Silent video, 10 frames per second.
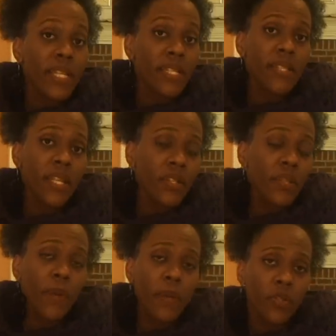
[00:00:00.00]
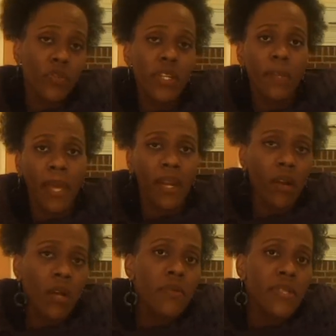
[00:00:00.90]
that we continue to perpetrate about
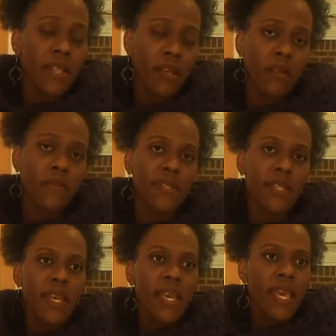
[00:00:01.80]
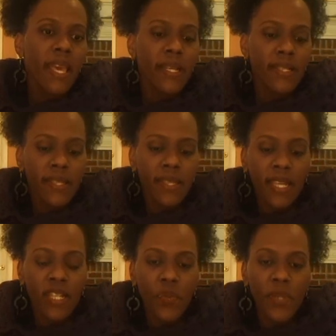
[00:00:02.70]
our own selves, and
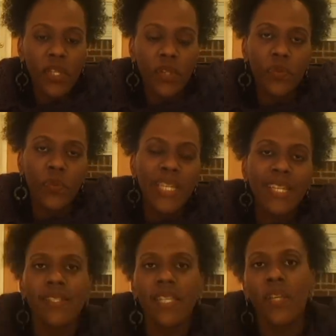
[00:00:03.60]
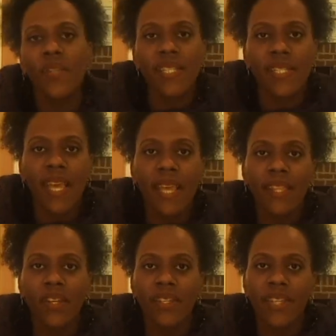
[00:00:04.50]
things we continue to
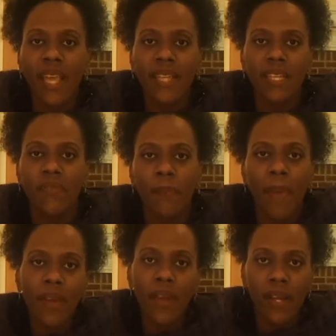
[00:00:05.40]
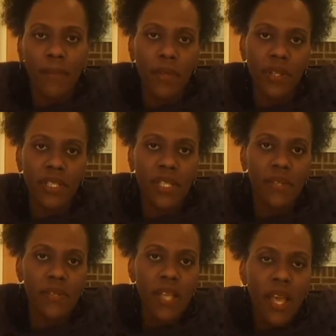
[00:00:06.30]
say that are negative about our
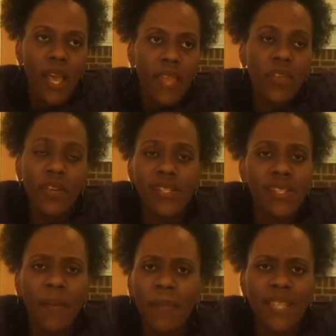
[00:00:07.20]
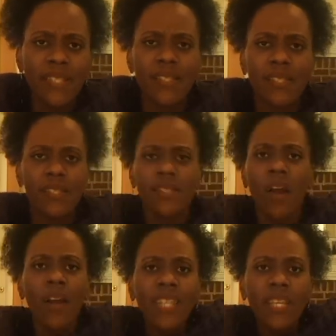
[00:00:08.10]
communities, that in some
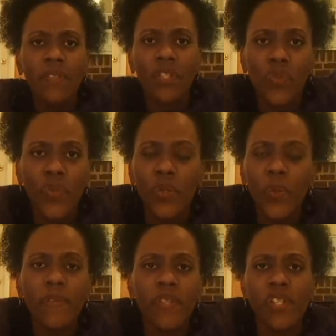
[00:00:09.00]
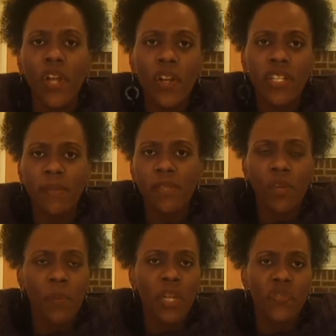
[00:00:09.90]
instances aren't even true. We've just heard them
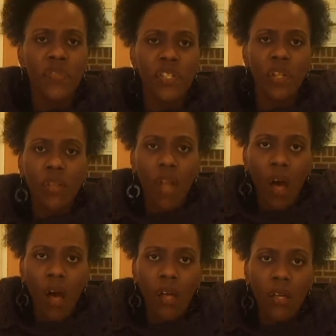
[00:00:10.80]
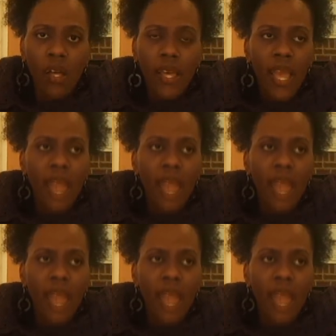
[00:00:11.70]
so much for so long,